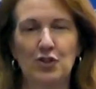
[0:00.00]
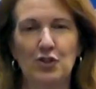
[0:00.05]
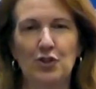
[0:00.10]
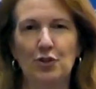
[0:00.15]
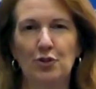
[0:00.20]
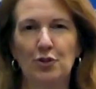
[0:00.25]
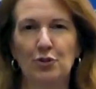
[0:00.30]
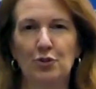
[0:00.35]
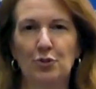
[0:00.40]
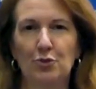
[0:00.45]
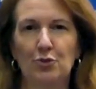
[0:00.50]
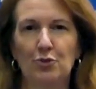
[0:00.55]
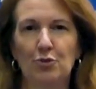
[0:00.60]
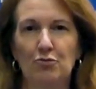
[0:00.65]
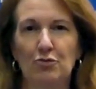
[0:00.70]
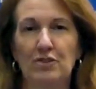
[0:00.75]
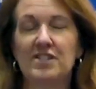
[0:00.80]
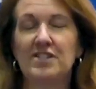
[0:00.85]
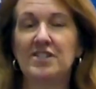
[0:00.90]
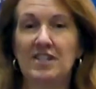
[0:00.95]
to
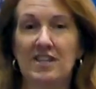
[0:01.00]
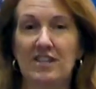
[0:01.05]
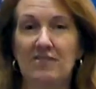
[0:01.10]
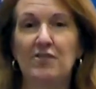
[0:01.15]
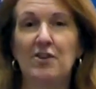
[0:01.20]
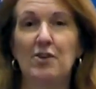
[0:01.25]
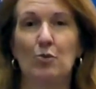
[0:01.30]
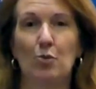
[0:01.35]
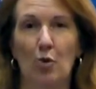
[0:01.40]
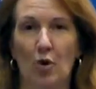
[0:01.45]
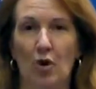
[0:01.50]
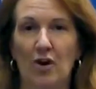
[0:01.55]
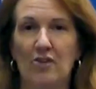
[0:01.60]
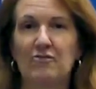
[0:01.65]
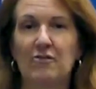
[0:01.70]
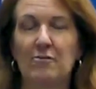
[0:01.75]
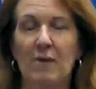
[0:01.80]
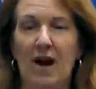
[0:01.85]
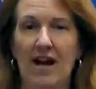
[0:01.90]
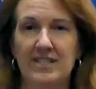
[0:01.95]
receive the award
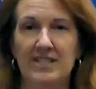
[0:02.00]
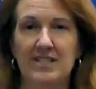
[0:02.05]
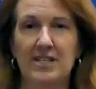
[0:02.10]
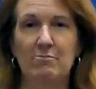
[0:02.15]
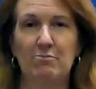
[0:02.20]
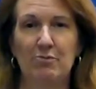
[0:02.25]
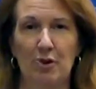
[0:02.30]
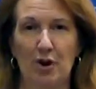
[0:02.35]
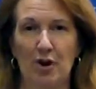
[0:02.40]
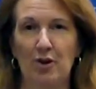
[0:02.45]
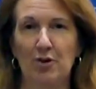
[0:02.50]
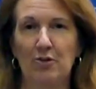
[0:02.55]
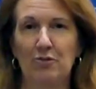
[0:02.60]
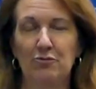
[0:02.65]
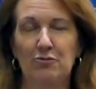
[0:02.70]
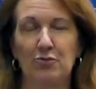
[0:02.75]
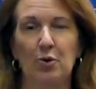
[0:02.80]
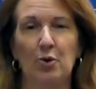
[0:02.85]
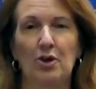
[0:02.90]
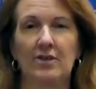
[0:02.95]
from I T Pro
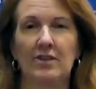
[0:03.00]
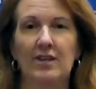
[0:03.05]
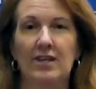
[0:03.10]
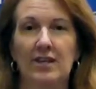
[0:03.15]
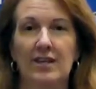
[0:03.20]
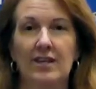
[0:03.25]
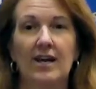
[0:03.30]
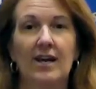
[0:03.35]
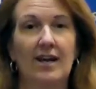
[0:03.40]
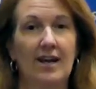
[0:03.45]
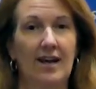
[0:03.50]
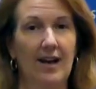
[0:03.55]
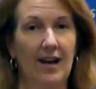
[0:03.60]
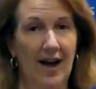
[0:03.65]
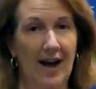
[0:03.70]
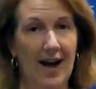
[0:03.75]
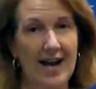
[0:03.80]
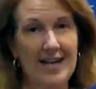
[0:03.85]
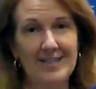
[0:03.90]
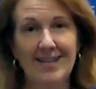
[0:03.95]
for the
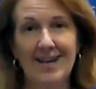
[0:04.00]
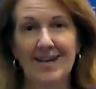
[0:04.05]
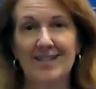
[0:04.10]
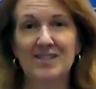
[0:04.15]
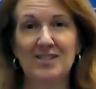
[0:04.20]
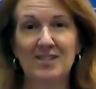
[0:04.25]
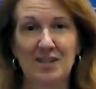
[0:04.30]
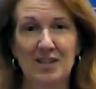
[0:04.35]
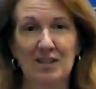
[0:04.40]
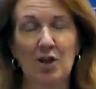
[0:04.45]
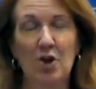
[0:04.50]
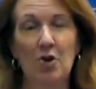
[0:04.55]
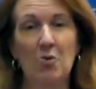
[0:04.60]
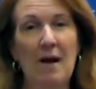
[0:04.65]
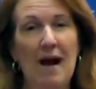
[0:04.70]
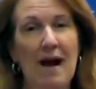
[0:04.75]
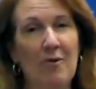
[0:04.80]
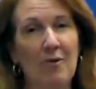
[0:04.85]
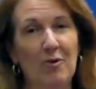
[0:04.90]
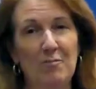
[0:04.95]
high density, low
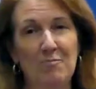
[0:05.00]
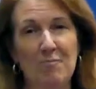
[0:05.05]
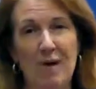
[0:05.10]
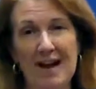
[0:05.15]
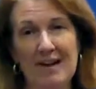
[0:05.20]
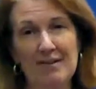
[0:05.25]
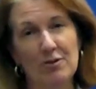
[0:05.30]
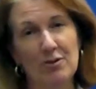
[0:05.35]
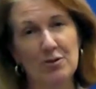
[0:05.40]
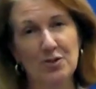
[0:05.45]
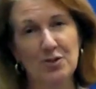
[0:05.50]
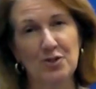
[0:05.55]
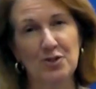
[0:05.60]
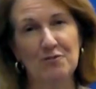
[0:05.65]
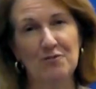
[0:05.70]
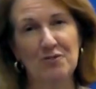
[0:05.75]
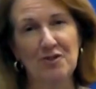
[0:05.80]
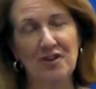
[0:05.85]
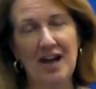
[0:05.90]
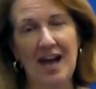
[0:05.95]
power
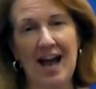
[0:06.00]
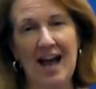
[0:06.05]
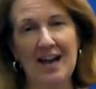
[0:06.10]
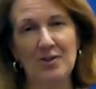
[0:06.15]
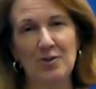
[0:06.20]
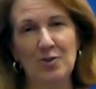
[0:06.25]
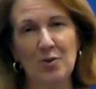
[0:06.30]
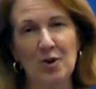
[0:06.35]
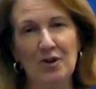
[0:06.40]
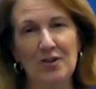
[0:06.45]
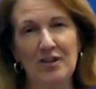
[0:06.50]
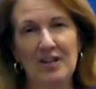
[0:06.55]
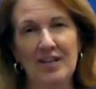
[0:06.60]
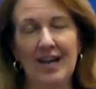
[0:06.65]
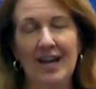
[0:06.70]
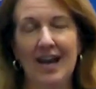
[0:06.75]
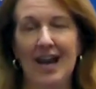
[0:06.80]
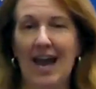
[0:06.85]
microserver category.